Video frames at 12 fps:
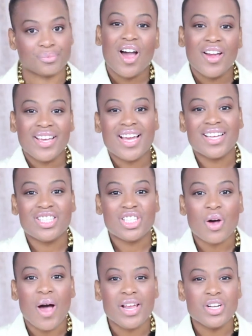Alright guys,
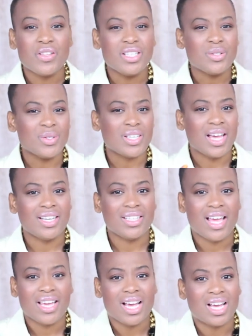so I know this was kind of
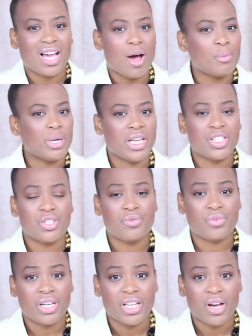like a combination
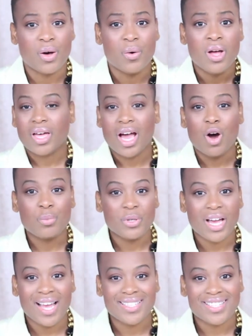video. I hope you
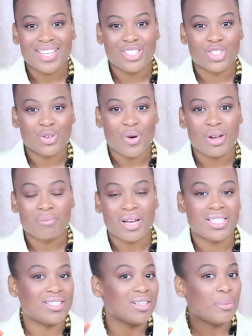guys enjoyed
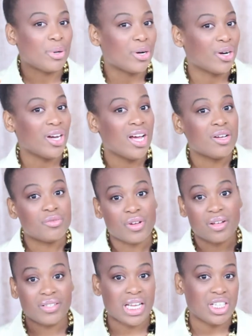my summer
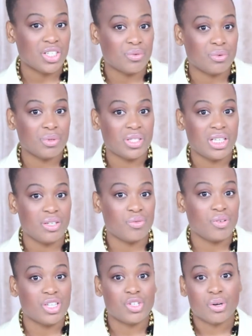foundation routine
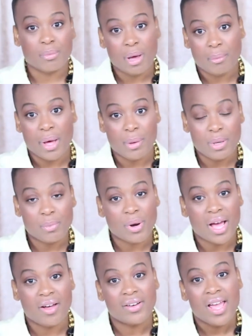featuring my Bobbi
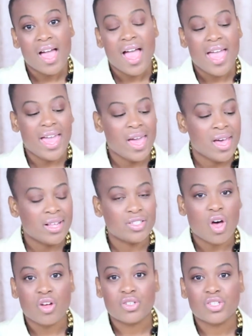Brown and
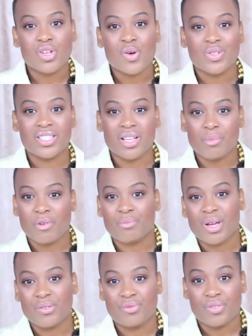also some of
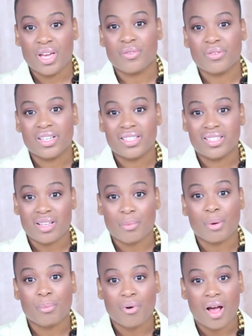my favorite
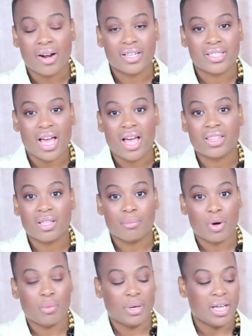summer products at the
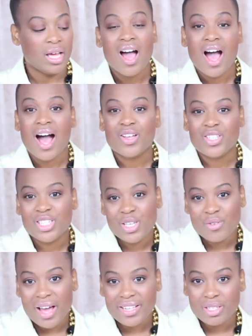moment. I'll see
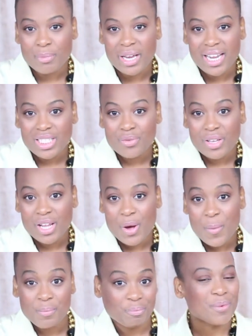you guys in my next video.
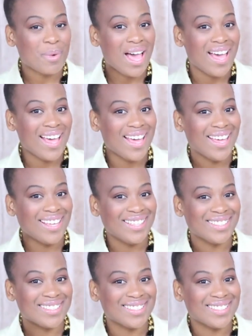Bye!